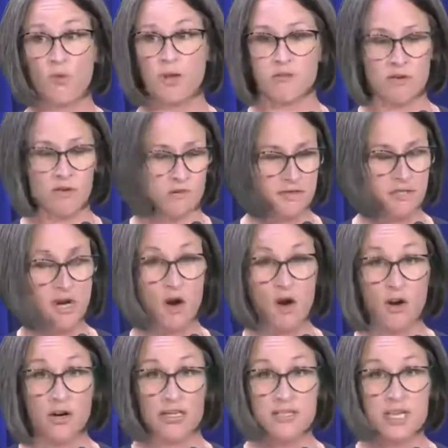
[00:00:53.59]
whether it's an
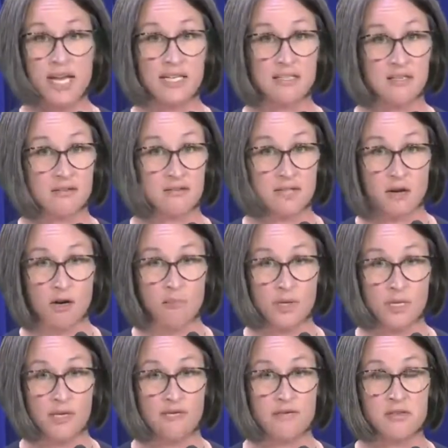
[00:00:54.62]
architect, a
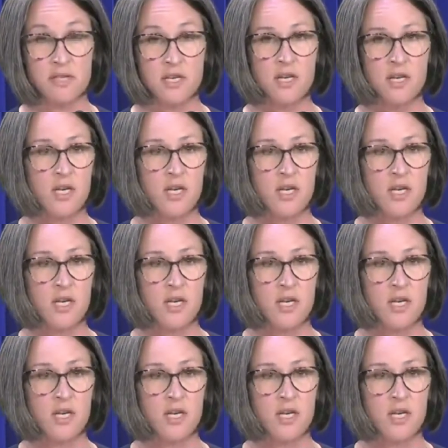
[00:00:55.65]
therapist,